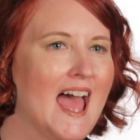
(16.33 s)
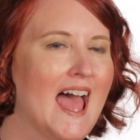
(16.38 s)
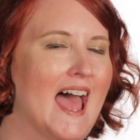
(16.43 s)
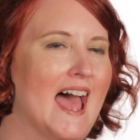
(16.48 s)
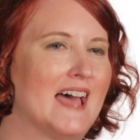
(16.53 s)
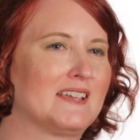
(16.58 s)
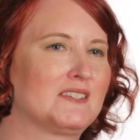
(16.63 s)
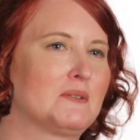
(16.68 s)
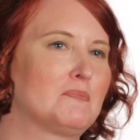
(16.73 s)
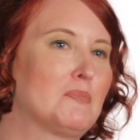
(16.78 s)

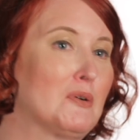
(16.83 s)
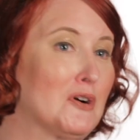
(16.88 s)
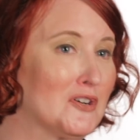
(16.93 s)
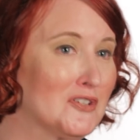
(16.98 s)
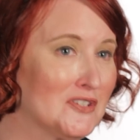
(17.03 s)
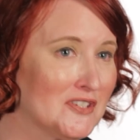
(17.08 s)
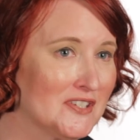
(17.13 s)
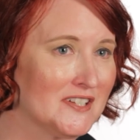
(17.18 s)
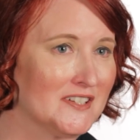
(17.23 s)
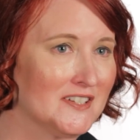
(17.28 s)
As a
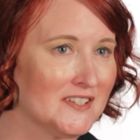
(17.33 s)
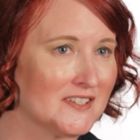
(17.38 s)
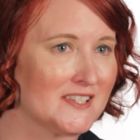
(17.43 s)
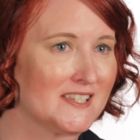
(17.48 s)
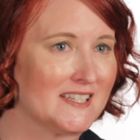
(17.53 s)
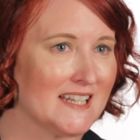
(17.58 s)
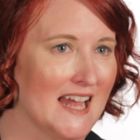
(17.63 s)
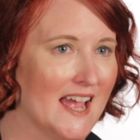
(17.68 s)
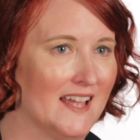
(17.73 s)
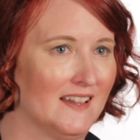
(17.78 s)
personal
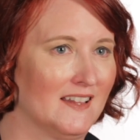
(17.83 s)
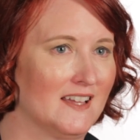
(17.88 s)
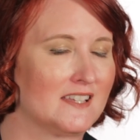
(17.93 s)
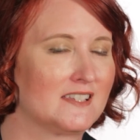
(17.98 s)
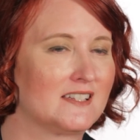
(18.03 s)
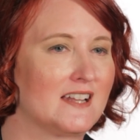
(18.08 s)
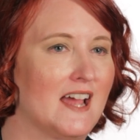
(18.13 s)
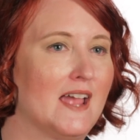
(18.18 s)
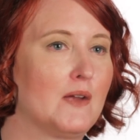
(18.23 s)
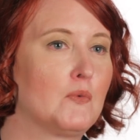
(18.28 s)

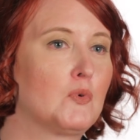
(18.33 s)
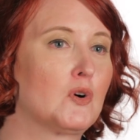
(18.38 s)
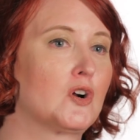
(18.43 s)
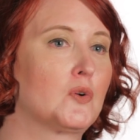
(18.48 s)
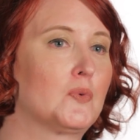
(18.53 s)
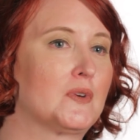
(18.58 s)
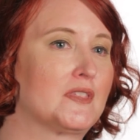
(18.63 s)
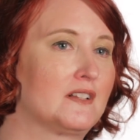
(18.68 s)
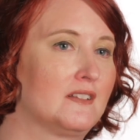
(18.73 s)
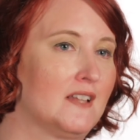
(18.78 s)
stylist, I work
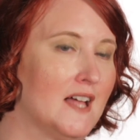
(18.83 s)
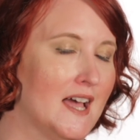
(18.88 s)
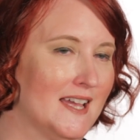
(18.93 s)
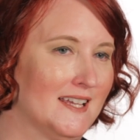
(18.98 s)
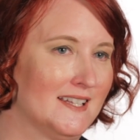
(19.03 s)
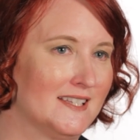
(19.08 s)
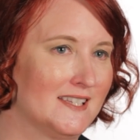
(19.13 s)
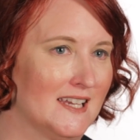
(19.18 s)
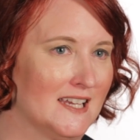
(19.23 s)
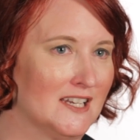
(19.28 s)
with
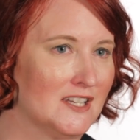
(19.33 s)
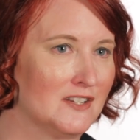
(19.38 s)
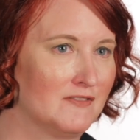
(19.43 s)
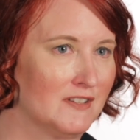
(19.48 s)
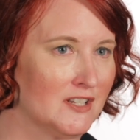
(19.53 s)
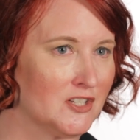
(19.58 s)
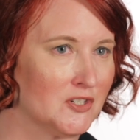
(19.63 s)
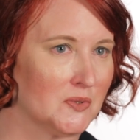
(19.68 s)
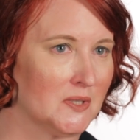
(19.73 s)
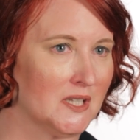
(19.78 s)
clients
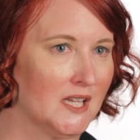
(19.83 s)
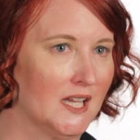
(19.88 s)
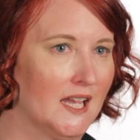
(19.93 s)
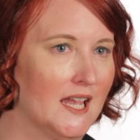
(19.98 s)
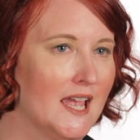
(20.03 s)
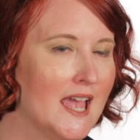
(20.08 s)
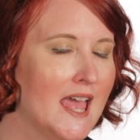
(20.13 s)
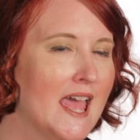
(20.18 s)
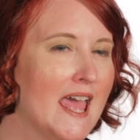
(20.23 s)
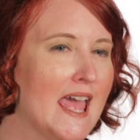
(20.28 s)

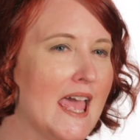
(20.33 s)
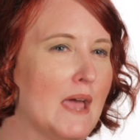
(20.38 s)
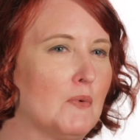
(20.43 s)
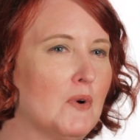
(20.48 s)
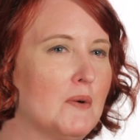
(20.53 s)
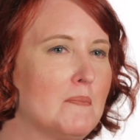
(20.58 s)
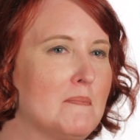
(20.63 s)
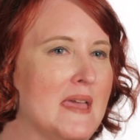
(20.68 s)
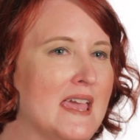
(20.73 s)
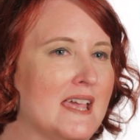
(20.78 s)
individually, and
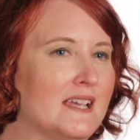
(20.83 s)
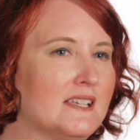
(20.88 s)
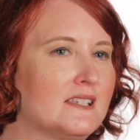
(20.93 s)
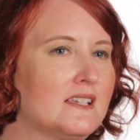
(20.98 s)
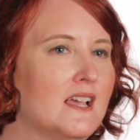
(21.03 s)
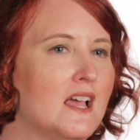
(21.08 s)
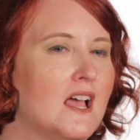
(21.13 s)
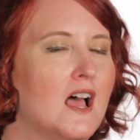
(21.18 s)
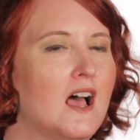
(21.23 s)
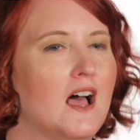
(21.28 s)
what makes
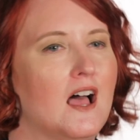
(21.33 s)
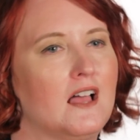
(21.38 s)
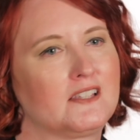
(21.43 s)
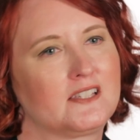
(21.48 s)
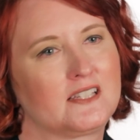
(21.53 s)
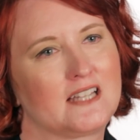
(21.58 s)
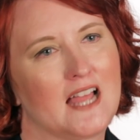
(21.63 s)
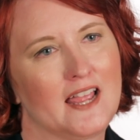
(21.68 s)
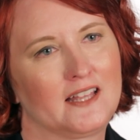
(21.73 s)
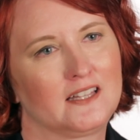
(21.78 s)
a
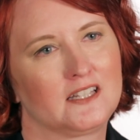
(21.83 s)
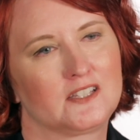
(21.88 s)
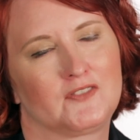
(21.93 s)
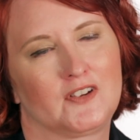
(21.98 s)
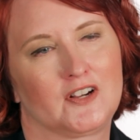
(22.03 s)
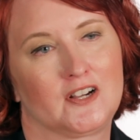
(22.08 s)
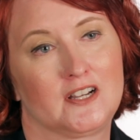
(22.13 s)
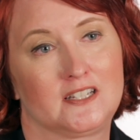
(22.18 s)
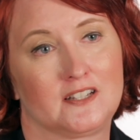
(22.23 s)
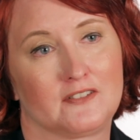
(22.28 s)
stylist
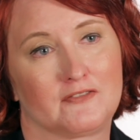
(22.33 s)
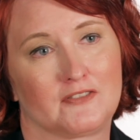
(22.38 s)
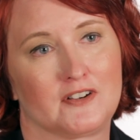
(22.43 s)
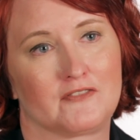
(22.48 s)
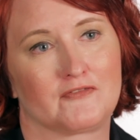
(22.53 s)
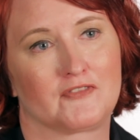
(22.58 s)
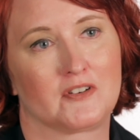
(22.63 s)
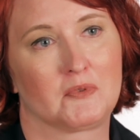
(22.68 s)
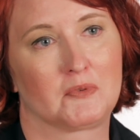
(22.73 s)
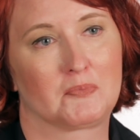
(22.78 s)
very
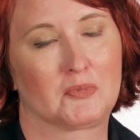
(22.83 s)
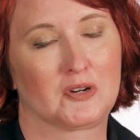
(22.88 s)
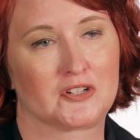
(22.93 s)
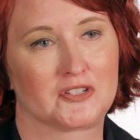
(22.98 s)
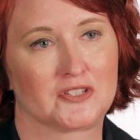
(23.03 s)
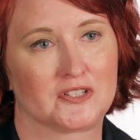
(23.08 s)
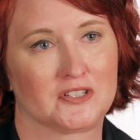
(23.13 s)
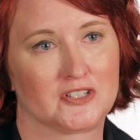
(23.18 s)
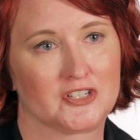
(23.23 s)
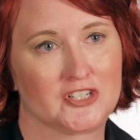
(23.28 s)
different from a
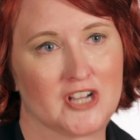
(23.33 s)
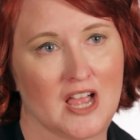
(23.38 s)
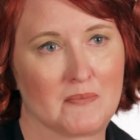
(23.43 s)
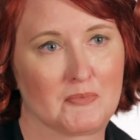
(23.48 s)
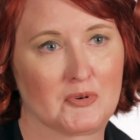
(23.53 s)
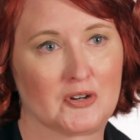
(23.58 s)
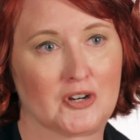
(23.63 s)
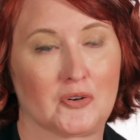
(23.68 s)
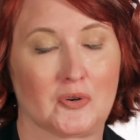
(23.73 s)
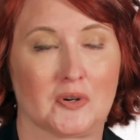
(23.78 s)
personal
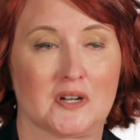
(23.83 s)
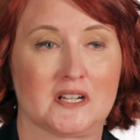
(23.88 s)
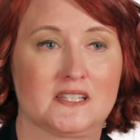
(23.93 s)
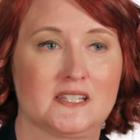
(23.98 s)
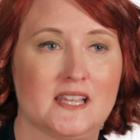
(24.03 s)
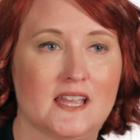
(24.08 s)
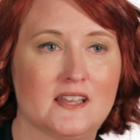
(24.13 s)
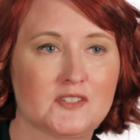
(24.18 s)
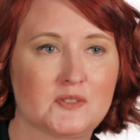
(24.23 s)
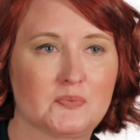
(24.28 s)
shopper or a
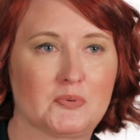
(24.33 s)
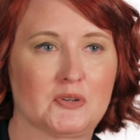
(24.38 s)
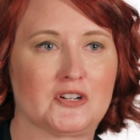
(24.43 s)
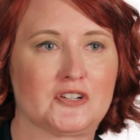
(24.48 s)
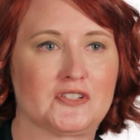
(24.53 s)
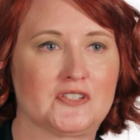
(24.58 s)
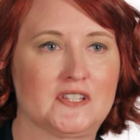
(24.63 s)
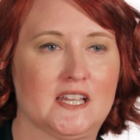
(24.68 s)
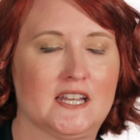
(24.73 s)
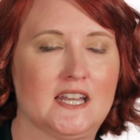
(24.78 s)

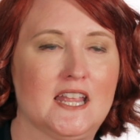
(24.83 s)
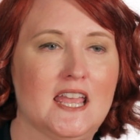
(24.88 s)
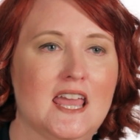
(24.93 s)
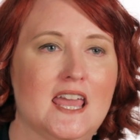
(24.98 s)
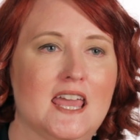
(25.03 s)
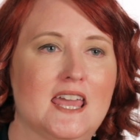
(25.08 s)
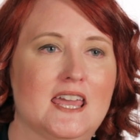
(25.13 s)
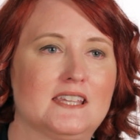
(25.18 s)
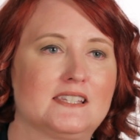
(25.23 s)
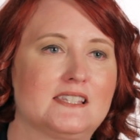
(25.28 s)
salesperson
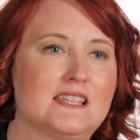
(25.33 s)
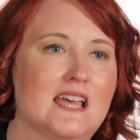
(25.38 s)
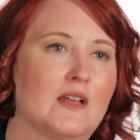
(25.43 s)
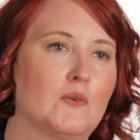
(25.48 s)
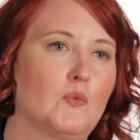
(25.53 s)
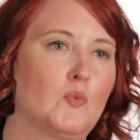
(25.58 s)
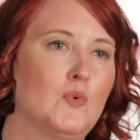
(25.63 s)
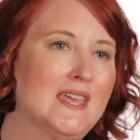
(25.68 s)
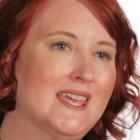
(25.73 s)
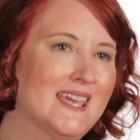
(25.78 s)
is
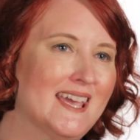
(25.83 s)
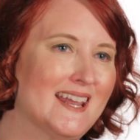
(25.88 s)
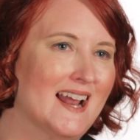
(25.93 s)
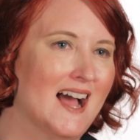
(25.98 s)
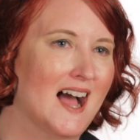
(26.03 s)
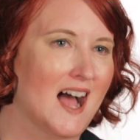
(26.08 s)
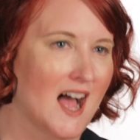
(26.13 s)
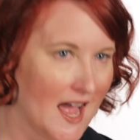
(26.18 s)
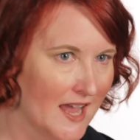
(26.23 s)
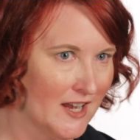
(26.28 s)
that we get
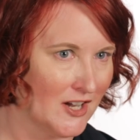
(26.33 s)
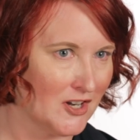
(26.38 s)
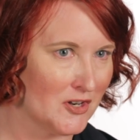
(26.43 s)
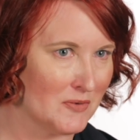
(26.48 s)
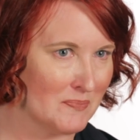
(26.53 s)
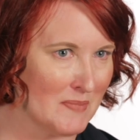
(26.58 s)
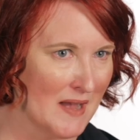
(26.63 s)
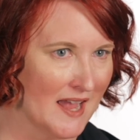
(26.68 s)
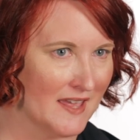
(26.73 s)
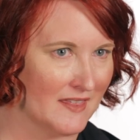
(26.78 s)

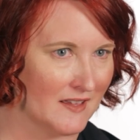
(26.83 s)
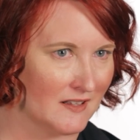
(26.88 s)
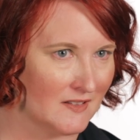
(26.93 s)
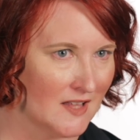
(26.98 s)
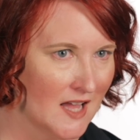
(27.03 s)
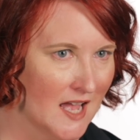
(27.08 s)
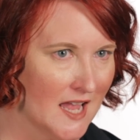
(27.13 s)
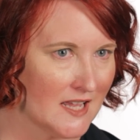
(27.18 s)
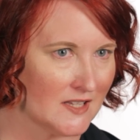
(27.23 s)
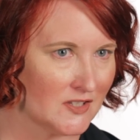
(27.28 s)
hired by the
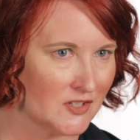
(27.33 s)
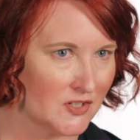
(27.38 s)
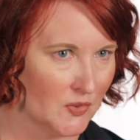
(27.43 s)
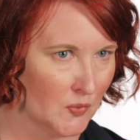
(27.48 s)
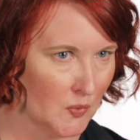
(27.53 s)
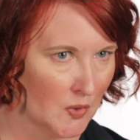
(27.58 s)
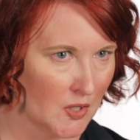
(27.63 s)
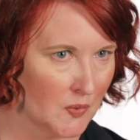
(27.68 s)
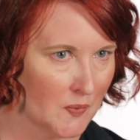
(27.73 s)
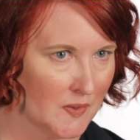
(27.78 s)
clients to
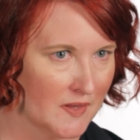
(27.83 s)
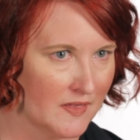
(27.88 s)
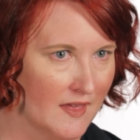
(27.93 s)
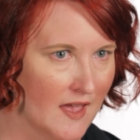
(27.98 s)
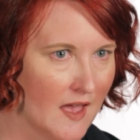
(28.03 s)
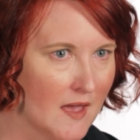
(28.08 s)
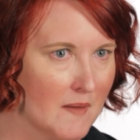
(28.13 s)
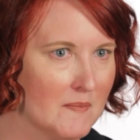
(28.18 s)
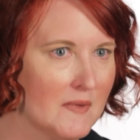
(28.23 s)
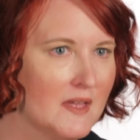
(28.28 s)
work with
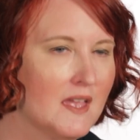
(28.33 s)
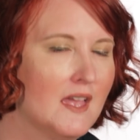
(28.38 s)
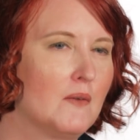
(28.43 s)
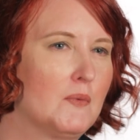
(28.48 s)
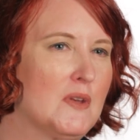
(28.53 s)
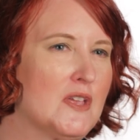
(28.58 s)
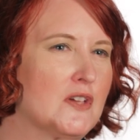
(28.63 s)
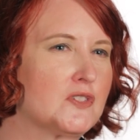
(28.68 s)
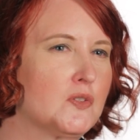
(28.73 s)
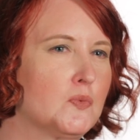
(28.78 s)
them.
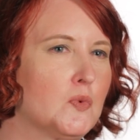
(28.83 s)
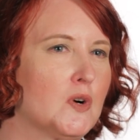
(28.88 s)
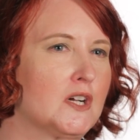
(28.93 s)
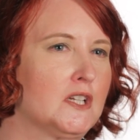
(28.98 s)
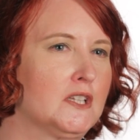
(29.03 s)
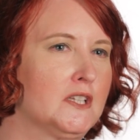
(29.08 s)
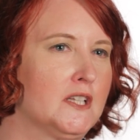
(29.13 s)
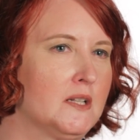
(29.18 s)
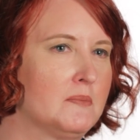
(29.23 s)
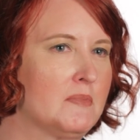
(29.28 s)
We also work a
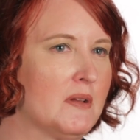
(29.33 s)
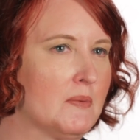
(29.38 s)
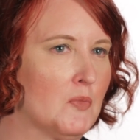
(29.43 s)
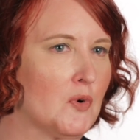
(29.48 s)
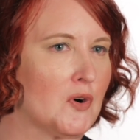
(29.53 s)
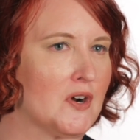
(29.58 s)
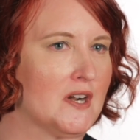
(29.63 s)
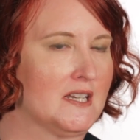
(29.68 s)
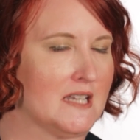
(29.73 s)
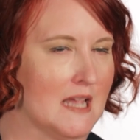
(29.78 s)
little bit
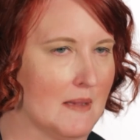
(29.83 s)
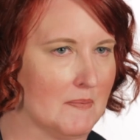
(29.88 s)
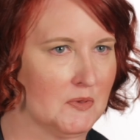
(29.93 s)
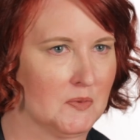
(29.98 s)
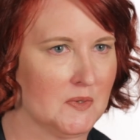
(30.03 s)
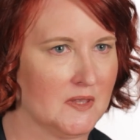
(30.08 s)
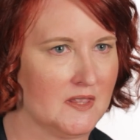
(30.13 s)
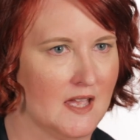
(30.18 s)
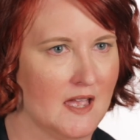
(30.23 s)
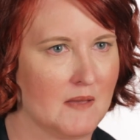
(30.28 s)
more in depth
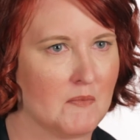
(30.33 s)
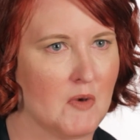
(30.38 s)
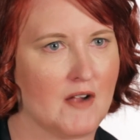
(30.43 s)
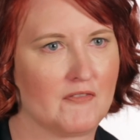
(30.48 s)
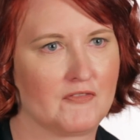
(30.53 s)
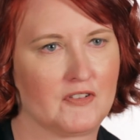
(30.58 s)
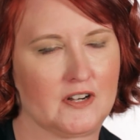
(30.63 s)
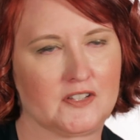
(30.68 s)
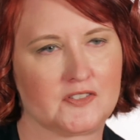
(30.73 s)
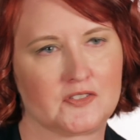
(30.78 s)
with them,
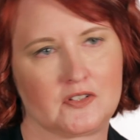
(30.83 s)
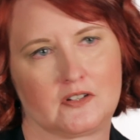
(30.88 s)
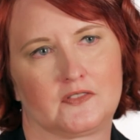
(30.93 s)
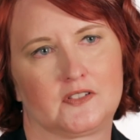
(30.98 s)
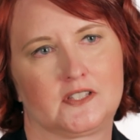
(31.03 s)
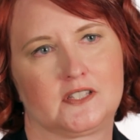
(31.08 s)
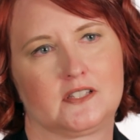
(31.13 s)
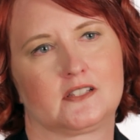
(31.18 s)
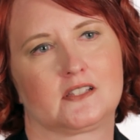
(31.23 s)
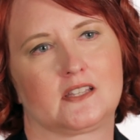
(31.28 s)
offering
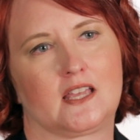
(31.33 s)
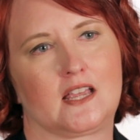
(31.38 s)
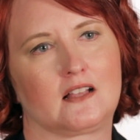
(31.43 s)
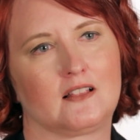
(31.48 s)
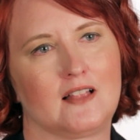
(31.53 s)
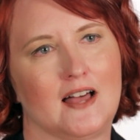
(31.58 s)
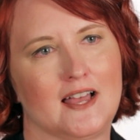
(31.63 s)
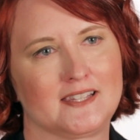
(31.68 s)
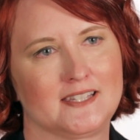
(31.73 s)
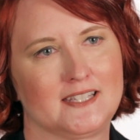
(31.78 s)
services like
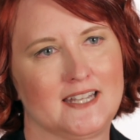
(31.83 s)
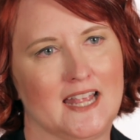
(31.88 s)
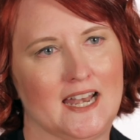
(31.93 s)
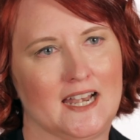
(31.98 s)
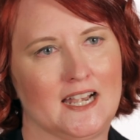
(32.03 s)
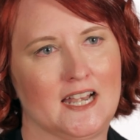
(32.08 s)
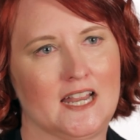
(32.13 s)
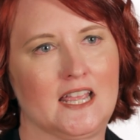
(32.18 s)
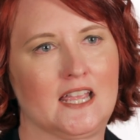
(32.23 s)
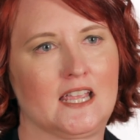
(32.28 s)
closet
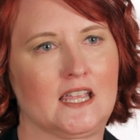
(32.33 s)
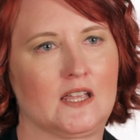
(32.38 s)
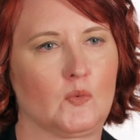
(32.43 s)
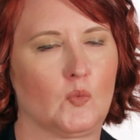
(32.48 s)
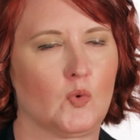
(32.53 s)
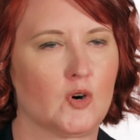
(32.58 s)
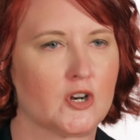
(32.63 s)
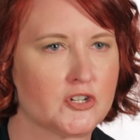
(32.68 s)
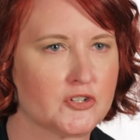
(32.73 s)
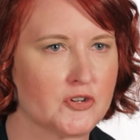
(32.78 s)
editing
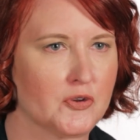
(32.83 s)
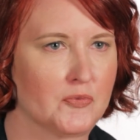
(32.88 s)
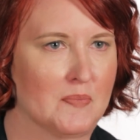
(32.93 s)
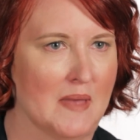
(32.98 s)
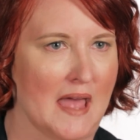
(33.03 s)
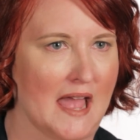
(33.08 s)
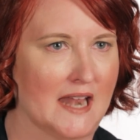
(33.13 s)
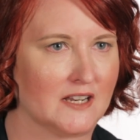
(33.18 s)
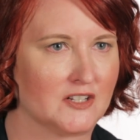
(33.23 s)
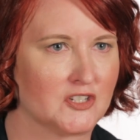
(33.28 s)
and wardrobe
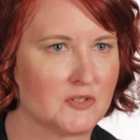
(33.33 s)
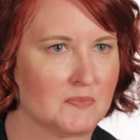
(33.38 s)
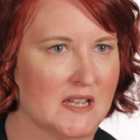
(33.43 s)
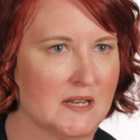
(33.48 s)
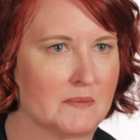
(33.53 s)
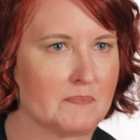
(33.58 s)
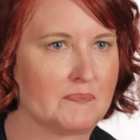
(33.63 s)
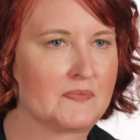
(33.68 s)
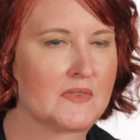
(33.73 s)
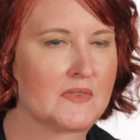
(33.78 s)
management.